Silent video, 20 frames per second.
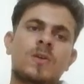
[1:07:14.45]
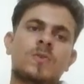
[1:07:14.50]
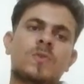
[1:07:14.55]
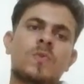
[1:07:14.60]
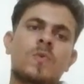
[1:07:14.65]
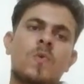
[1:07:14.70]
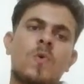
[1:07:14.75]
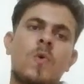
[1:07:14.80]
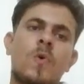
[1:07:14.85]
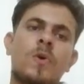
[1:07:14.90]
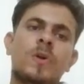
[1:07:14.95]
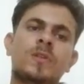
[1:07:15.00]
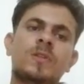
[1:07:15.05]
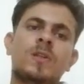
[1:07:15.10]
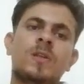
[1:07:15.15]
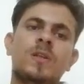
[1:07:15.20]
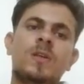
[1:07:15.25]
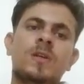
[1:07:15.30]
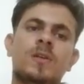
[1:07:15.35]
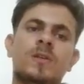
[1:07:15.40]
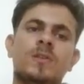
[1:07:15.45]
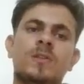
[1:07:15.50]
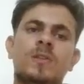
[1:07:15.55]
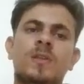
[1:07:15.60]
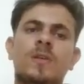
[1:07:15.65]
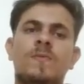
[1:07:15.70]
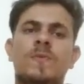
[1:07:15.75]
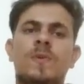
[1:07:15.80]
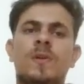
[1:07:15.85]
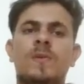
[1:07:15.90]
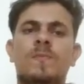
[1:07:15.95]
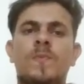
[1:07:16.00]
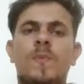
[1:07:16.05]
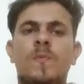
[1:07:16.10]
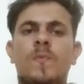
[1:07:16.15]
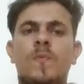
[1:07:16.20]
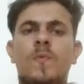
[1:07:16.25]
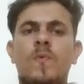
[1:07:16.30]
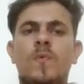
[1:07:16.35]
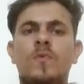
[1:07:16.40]
So originally conceived and
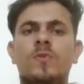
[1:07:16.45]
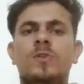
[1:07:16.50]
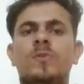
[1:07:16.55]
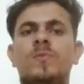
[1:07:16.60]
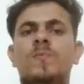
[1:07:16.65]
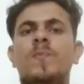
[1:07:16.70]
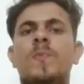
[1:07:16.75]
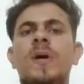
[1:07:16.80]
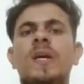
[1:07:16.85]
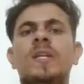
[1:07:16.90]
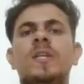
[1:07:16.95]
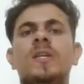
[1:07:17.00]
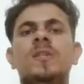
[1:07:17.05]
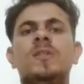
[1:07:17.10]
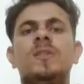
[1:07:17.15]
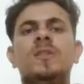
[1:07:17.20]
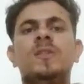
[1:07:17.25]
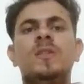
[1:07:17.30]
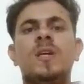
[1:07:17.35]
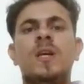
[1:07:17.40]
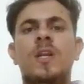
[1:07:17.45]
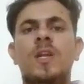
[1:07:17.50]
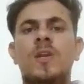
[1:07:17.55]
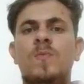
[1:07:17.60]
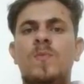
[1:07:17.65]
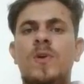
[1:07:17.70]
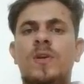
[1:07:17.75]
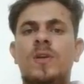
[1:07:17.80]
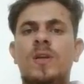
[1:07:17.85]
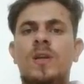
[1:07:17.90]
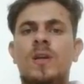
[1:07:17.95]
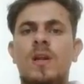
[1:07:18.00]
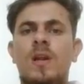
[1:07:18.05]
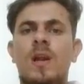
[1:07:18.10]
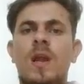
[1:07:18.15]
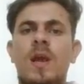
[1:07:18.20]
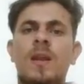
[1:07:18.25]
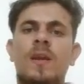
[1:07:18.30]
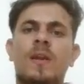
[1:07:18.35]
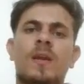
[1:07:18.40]
proposed by Disney animator
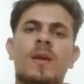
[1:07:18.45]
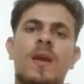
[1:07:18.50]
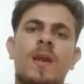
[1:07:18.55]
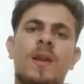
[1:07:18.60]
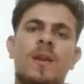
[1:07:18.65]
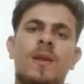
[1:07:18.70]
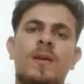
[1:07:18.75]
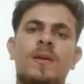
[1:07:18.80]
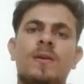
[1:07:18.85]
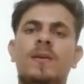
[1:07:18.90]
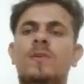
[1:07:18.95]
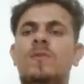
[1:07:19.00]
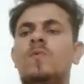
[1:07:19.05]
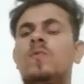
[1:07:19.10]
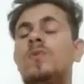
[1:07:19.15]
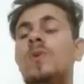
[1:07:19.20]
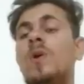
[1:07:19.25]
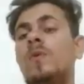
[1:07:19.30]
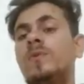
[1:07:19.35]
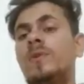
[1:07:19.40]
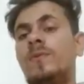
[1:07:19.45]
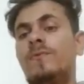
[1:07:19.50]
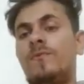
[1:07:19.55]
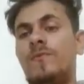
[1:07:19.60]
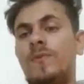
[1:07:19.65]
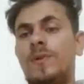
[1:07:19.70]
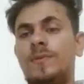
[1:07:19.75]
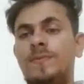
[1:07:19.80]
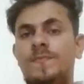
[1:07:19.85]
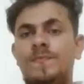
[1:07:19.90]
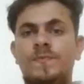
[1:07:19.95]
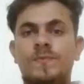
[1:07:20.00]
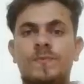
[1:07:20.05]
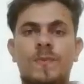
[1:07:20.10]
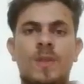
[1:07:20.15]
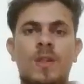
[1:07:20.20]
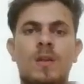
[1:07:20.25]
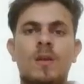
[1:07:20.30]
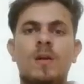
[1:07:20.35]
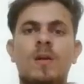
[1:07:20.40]
Glenn Caney in 2001,
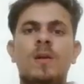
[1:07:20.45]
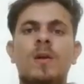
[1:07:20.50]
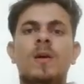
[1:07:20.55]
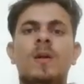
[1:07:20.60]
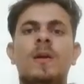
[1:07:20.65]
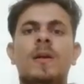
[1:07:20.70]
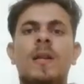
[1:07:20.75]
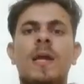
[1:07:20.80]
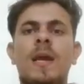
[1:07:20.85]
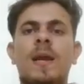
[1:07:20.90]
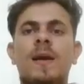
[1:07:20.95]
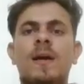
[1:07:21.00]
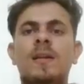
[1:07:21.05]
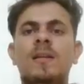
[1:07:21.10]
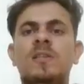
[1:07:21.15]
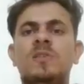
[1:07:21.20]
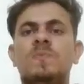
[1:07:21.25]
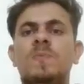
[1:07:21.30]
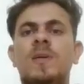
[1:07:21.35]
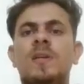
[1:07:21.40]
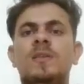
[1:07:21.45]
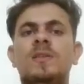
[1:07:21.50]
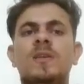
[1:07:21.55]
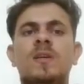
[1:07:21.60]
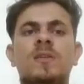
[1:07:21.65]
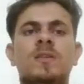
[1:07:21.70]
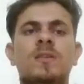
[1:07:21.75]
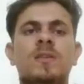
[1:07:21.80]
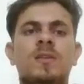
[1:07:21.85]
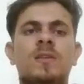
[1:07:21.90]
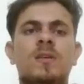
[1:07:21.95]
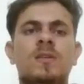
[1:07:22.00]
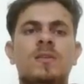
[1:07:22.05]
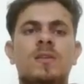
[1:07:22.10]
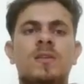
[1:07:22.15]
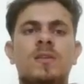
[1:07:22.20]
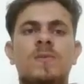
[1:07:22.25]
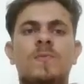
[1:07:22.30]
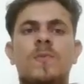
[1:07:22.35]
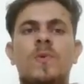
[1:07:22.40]
Tangled spent 6
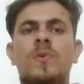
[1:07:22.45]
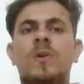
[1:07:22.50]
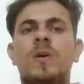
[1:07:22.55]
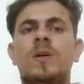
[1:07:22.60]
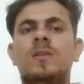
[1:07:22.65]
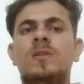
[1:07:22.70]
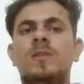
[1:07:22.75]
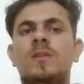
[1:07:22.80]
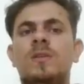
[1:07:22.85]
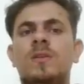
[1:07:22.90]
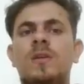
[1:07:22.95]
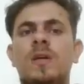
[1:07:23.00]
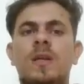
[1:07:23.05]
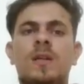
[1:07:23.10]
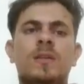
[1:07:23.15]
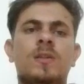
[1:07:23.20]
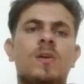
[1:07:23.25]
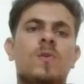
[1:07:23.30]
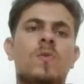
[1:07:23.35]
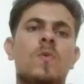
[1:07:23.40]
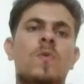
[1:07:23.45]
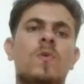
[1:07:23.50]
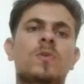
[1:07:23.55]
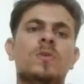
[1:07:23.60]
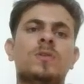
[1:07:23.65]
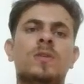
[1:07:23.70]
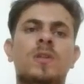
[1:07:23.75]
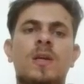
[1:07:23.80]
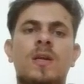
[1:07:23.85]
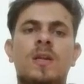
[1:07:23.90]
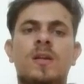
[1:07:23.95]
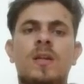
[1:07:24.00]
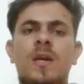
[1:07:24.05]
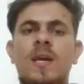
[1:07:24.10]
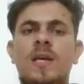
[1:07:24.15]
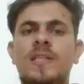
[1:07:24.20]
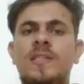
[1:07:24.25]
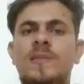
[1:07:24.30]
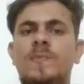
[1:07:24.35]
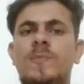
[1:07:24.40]
years in the production at the cost that
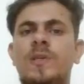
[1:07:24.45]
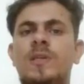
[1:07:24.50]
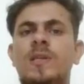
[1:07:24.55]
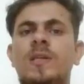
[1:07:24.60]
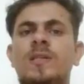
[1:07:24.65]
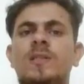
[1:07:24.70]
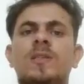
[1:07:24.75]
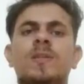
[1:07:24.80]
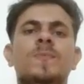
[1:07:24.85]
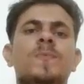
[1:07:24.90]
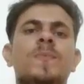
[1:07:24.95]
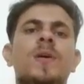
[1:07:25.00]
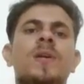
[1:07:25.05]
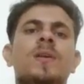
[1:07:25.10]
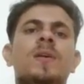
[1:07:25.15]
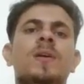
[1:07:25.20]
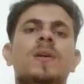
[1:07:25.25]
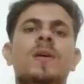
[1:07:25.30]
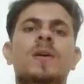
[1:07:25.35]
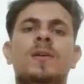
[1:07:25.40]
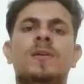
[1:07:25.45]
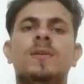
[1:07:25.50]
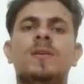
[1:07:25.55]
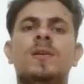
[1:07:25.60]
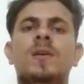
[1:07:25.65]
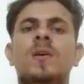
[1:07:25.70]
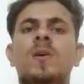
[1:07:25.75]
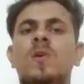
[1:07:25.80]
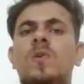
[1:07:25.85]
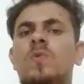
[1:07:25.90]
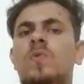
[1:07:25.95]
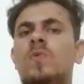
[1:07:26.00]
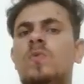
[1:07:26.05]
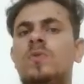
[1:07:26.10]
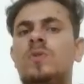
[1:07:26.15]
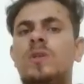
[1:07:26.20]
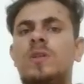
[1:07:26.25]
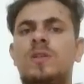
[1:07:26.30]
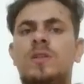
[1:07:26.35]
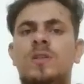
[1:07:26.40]
has been estimated at
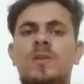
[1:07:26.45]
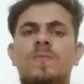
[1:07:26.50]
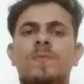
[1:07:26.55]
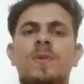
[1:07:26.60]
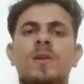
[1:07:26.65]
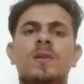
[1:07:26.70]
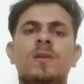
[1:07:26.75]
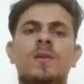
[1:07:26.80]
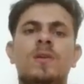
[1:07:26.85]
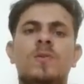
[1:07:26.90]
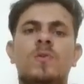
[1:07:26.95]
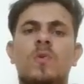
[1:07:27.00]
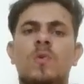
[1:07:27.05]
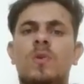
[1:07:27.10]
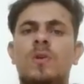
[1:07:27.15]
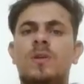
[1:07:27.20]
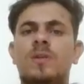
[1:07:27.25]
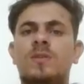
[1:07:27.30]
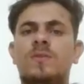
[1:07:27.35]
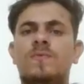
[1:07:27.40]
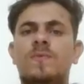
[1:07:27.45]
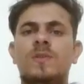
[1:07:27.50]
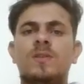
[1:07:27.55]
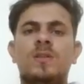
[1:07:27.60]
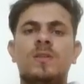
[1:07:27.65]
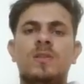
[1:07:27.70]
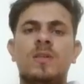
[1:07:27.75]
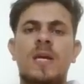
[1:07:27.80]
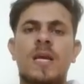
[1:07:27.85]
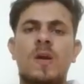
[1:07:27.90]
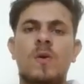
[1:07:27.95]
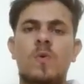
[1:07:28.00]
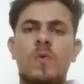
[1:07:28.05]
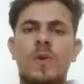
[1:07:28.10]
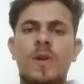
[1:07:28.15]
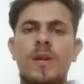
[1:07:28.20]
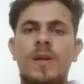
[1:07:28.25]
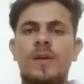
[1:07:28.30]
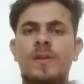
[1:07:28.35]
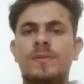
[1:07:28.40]
$260 million, which is
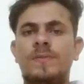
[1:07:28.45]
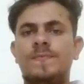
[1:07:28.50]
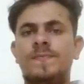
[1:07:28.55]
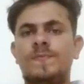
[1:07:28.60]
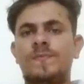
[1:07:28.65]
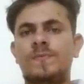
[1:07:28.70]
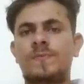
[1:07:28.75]
accurate,